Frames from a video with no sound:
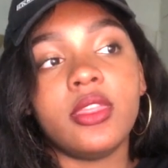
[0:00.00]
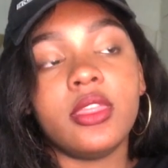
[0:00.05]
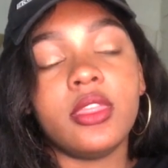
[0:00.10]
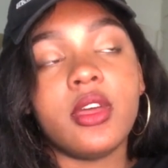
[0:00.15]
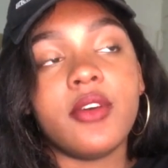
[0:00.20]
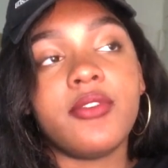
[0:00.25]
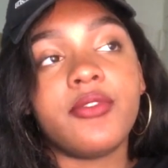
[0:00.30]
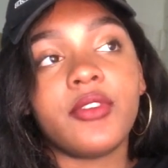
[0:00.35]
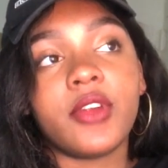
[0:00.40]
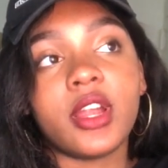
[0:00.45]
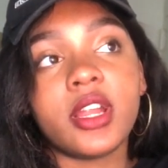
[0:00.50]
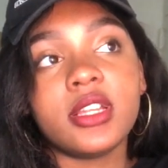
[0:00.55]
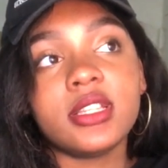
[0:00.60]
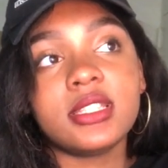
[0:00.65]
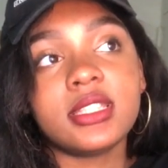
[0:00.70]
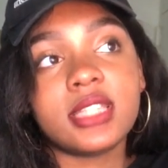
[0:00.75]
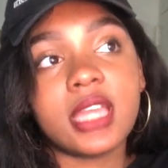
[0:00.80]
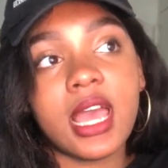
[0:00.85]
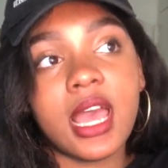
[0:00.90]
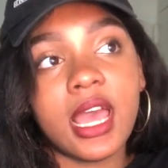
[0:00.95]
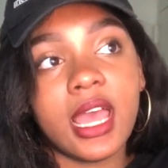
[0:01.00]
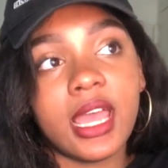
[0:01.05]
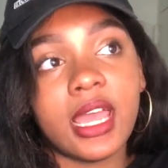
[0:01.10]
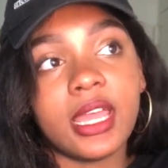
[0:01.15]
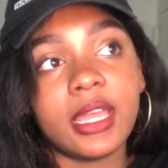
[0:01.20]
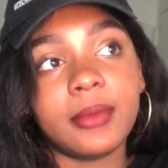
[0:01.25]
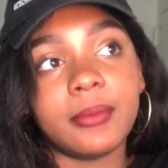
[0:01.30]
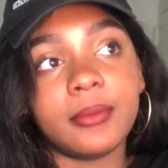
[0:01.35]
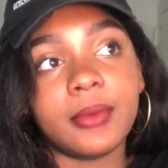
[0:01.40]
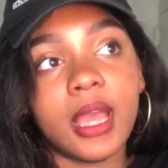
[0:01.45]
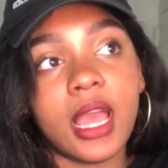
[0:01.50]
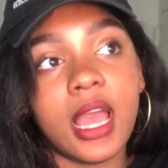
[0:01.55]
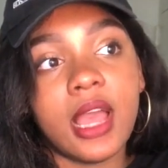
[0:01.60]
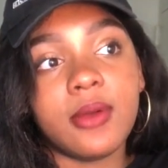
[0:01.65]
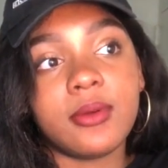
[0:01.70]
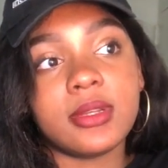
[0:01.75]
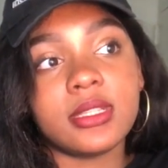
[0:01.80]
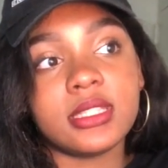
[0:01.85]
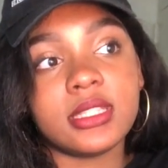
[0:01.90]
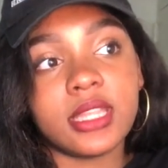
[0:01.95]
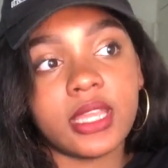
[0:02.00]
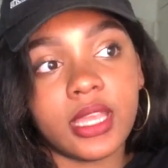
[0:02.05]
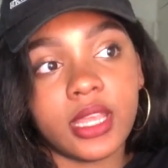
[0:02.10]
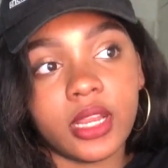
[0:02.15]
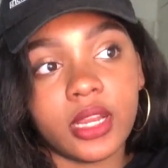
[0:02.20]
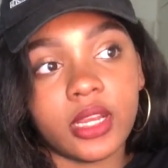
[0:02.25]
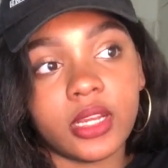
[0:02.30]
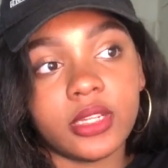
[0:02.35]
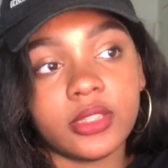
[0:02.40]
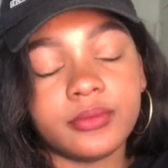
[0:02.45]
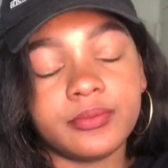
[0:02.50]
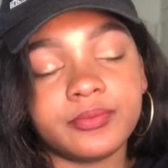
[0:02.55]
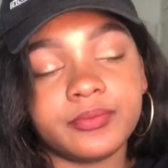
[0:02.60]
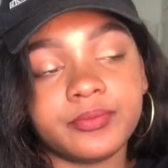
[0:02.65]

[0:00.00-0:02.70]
the first time I was there,